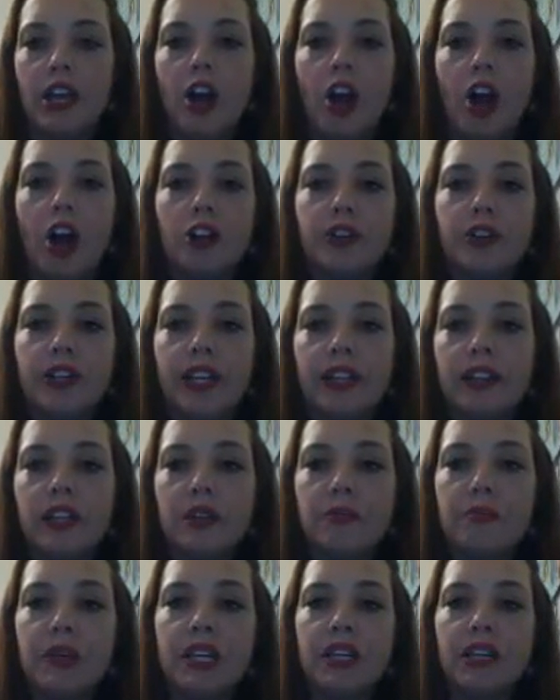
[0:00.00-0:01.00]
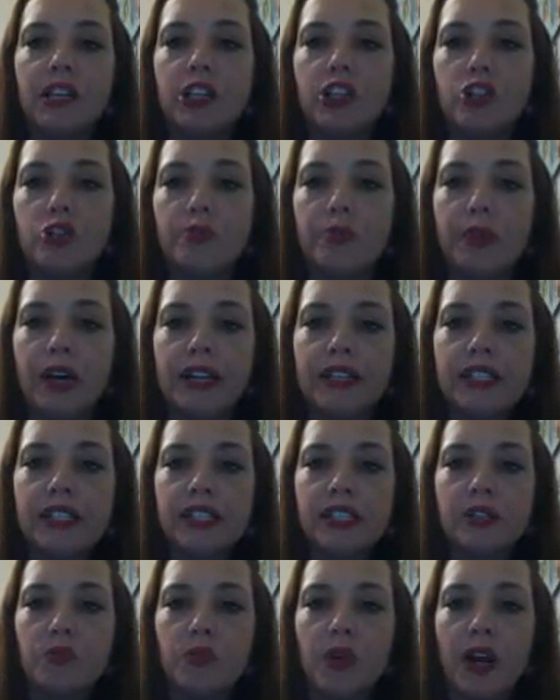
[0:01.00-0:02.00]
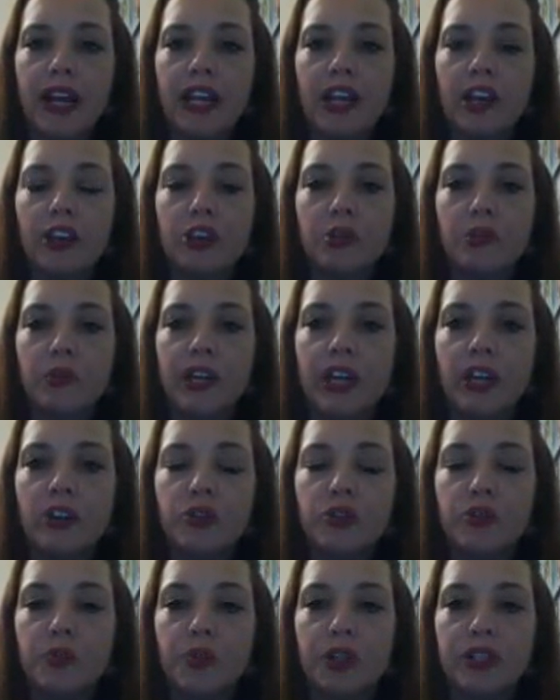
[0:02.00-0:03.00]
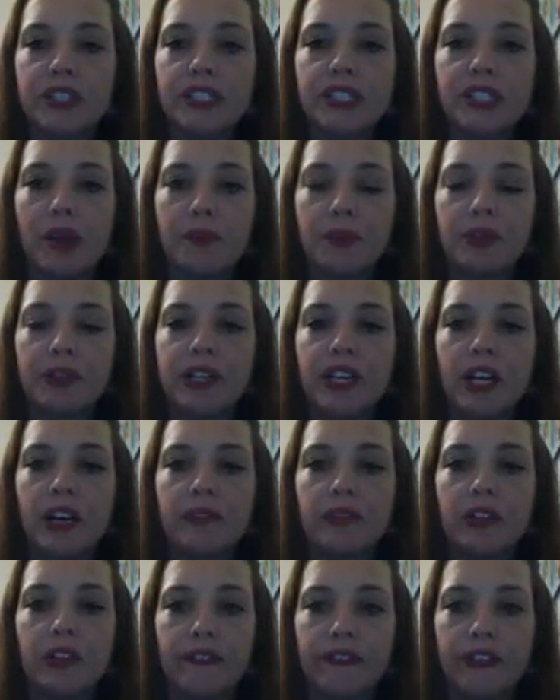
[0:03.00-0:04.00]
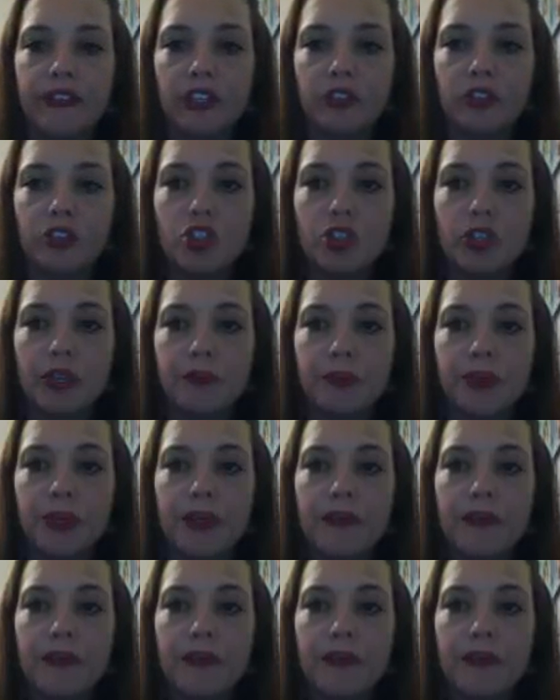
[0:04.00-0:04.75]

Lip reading: All or nothing meaning you must write a 300-word summary of your field trip,